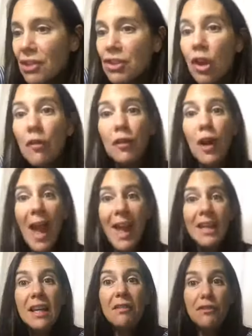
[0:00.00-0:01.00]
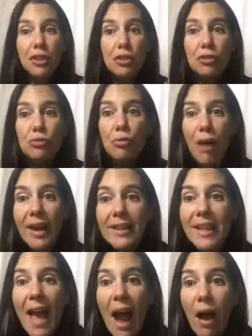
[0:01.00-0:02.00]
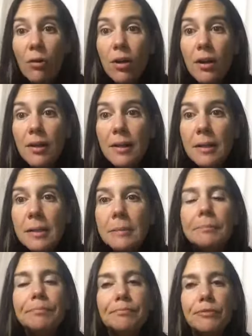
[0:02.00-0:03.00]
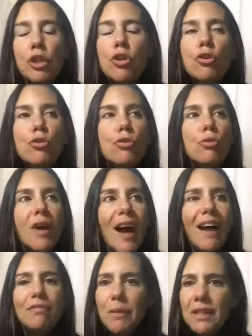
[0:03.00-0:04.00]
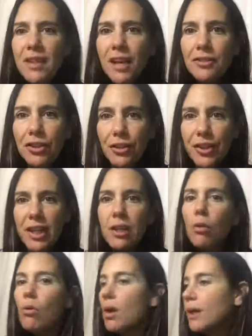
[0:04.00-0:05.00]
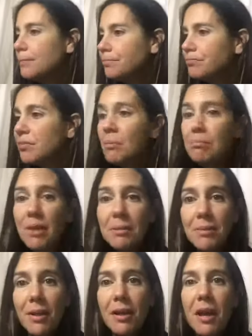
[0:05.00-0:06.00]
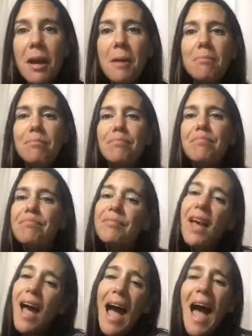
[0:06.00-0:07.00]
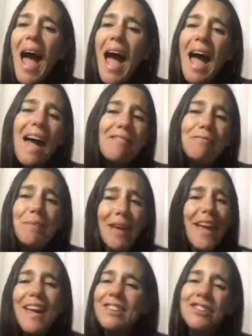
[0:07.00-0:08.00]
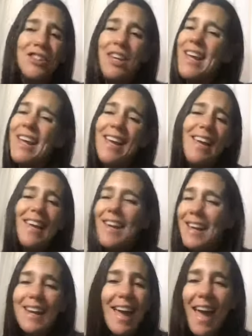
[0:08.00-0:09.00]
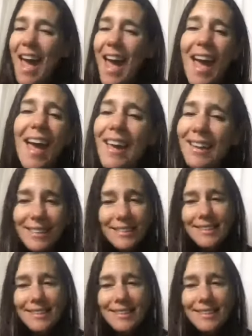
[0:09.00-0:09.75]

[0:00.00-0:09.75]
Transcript: So for any of you right now who have been done dirty or been, I've been cheated,